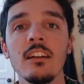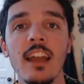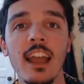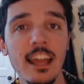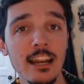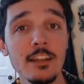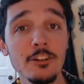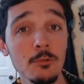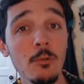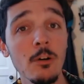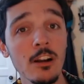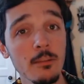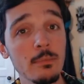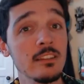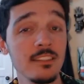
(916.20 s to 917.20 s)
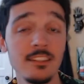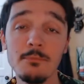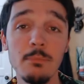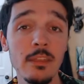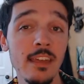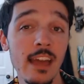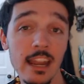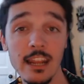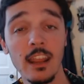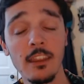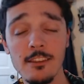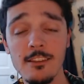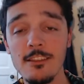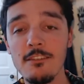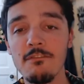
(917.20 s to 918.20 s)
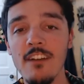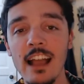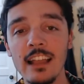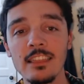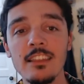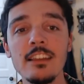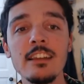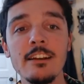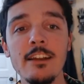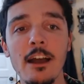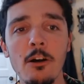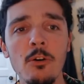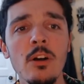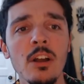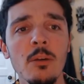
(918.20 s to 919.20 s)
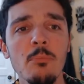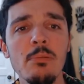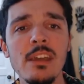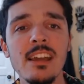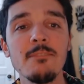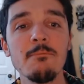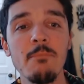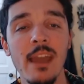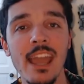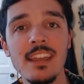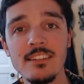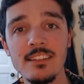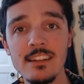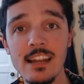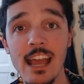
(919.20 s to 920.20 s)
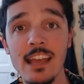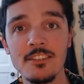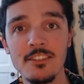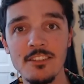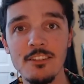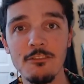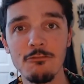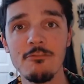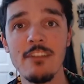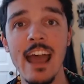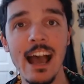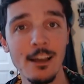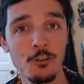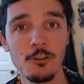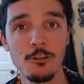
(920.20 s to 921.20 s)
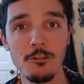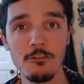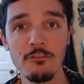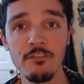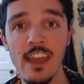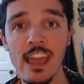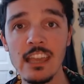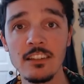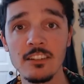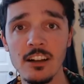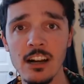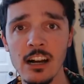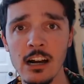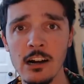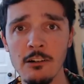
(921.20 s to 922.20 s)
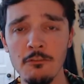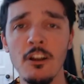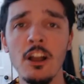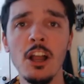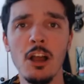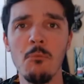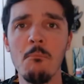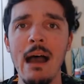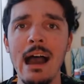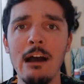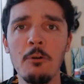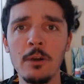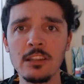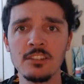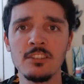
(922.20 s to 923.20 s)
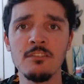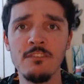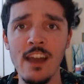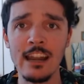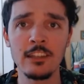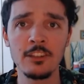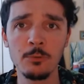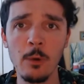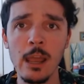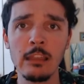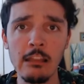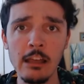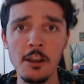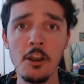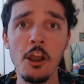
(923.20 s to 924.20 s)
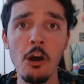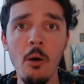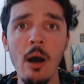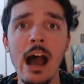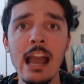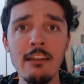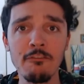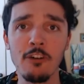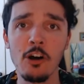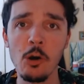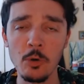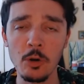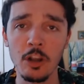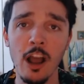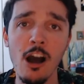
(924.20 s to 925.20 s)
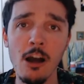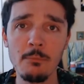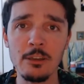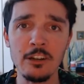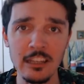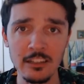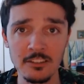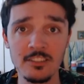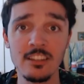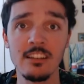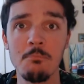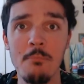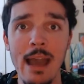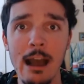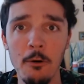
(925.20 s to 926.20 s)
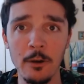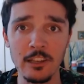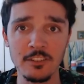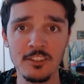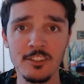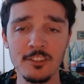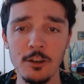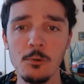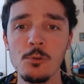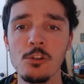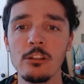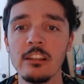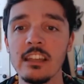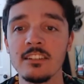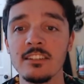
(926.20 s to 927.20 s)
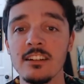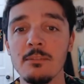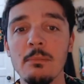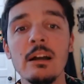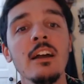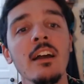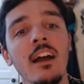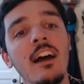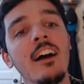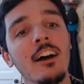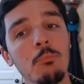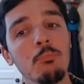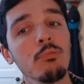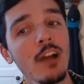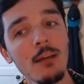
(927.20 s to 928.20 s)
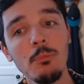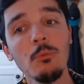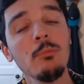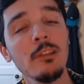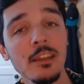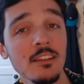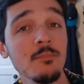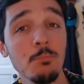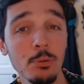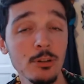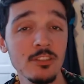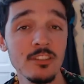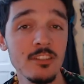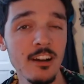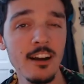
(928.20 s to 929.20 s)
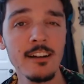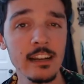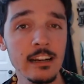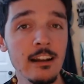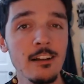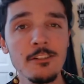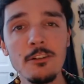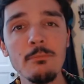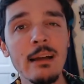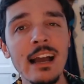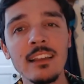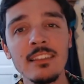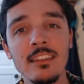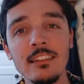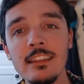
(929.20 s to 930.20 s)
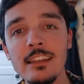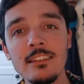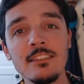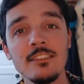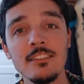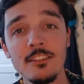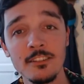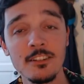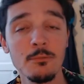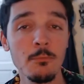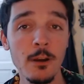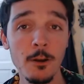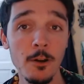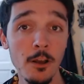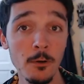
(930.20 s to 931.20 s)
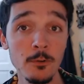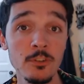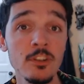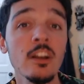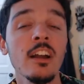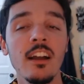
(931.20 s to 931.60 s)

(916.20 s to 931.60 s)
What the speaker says: And I do want to be sympathetic to the fact that, you know, being painted as the national face of Maoist Venezuela, no iPhone, communist, Maoist socialism probably puts a target on your back that leads to some weirdos